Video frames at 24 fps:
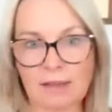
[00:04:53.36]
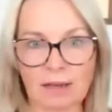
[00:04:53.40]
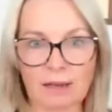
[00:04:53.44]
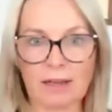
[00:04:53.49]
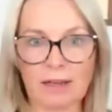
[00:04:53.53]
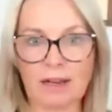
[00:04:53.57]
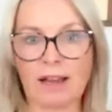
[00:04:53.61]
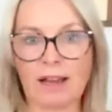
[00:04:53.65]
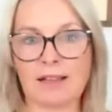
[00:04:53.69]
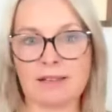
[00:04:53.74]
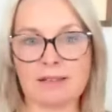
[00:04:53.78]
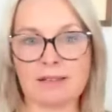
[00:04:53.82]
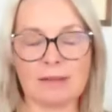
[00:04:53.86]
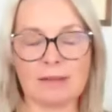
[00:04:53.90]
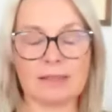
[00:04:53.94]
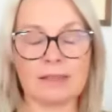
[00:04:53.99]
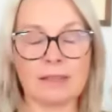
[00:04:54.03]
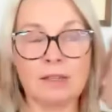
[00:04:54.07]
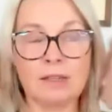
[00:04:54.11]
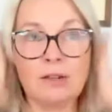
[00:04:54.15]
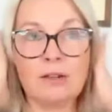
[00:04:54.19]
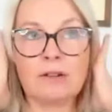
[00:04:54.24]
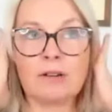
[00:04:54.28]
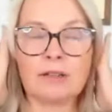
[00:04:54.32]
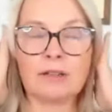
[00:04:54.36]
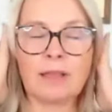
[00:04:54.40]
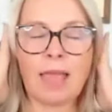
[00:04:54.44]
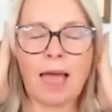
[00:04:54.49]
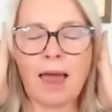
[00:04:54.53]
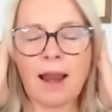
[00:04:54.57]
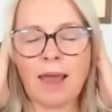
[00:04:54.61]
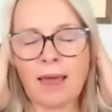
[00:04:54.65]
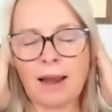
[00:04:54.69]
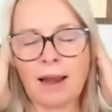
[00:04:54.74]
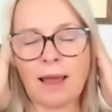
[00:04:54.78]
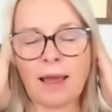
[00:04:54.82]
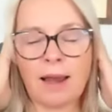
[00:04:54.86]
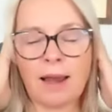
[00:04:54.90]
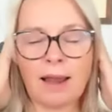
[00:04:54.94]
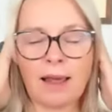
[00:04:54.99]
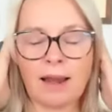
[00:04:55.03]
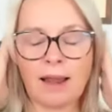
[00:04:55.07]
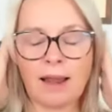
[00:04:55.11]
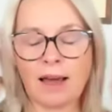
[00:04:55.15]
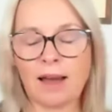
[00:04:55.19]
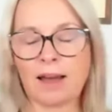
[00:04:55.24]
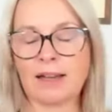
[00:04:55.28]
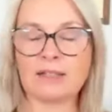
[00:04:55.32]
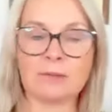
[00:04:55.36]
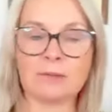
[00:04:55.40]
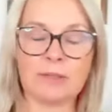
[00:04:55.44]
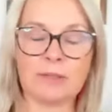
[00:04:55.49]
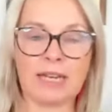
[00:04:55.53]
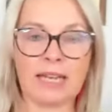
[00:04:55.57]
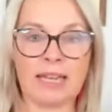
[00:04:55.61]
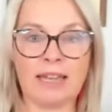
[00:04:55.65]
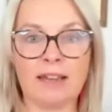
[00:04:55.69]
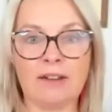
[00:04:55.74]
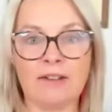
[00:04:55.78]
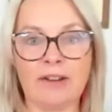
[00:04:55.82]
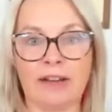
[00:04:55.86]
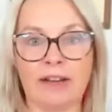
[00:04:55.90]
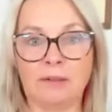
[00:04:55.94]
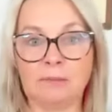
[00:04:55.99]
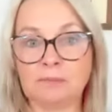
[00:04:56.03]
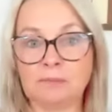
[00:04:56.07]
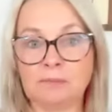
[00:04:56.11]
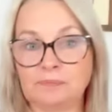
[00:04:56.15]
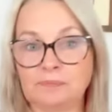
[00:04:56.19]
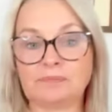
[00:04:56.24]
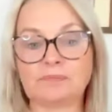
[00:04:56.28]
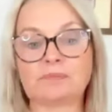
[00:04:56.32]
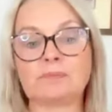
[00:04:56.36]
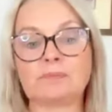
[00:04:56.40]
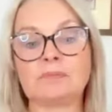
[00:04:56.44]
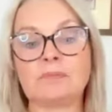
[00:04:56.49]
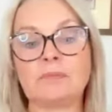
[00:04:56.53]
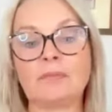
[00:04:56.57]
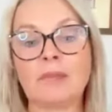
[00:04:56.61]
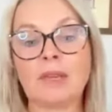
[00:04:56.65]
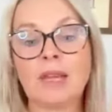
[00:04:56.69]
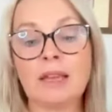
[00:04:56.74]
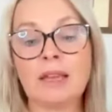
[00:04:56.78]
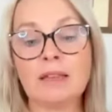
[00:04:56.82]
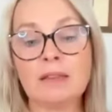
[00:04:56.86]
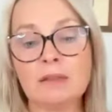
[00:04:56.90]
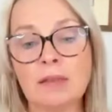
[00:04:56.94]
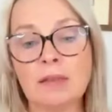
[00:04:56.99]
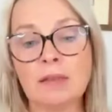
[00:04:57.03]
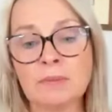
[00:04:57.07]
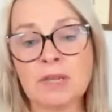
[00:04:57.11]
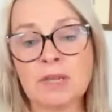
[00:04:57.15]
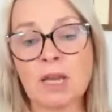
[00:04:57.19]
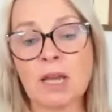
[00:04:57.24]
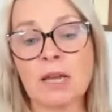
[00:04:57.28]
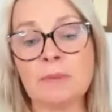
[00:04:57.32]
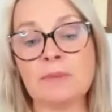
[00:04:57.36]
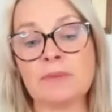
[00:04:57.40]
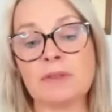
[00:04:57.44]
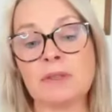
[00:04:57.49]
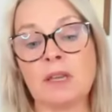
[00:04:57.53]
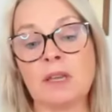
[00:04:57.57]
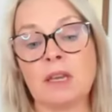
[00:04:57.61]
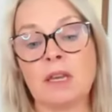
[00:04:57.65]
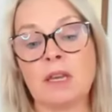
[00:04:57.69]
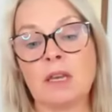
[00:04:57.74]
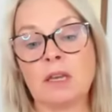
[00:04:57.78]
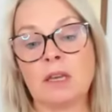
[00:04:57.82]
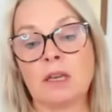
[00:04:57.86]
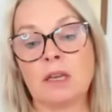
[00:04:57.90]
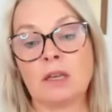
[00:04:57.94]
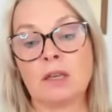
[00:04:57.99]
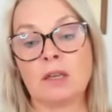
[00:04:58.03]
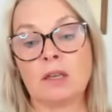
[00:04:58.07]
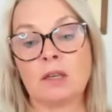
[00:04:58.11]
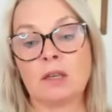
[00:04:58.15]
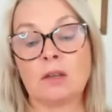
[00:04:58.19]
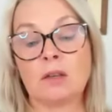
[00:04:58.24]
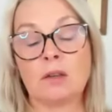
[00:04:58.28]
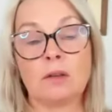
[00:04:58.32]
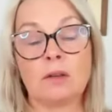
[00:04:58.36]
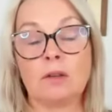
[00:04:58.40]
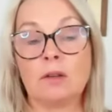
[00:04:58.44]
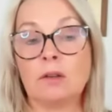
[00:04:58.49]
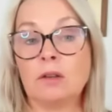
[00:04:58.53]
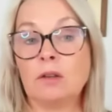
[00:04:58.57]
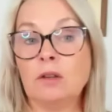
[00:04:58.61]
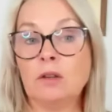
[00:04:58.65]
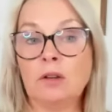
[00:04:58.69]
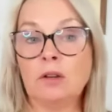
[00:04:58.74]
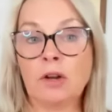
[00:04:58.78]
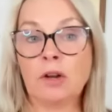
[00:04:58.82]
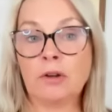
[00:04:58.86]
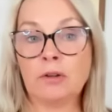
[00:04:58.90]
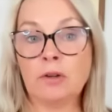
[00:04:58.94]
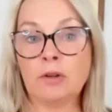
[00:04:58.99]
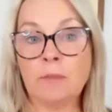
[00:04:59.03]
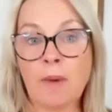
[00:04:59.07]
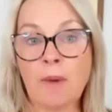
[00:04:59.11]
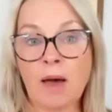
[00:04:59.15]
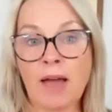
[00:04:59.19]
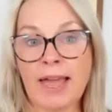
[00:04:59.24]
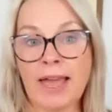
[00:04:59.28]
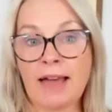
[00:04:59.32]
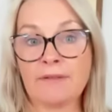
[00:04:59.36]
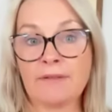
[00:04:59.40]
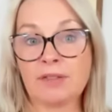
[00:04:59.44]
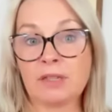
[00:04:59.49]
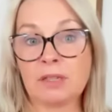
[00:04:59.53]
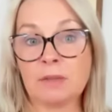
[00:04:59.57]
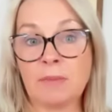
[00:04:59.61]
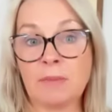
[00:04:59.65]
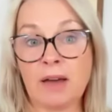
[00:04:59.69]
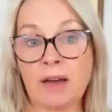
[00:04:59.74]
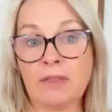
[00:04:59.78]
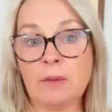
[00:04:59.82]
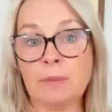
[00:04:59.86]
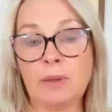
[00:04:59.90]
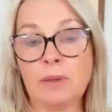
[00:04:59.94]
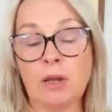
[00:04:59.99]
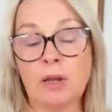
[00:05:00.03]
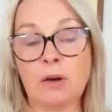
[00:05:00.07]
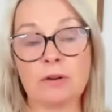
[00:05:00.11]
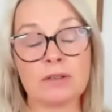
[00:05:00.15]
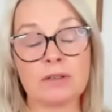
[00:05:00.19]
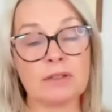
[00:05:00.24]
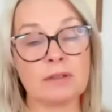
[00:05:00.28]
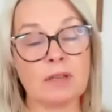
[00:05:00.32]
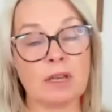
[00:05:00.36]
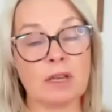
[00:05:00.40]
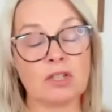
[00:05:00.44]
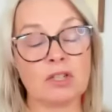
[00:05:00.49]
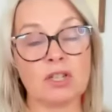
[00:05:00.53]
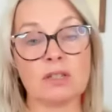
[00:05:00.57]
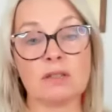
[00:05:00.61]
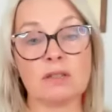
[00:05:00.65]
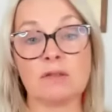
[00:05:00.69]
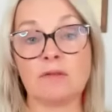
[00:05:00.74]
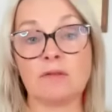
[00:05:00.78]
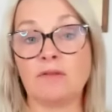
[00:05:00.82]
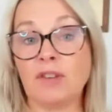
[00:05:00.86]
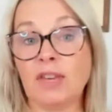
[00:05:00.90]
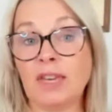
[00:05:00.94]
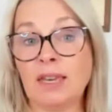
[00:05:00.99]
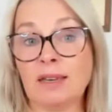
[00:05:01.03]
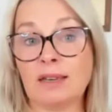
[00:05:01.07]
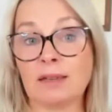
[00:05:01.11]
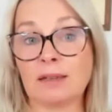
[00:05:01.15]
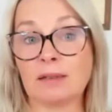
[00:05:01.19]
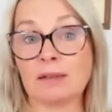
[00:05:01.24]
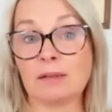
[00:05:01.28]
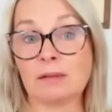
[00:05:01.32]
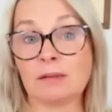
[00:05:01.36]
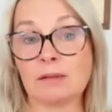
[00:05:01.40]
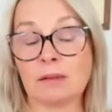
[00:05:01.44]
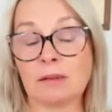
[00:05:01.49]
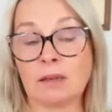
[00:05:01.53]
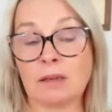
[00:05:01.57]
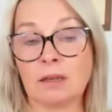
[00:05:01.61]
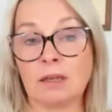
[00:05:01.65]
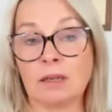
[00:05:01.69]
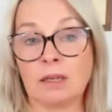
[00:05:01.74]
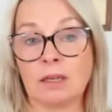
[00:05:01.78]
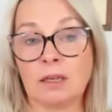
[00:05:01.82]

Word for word: sunglasses and you're la la la la la, I don't want to hear it. Sometimes, you know, you might have some other blocks such as fears,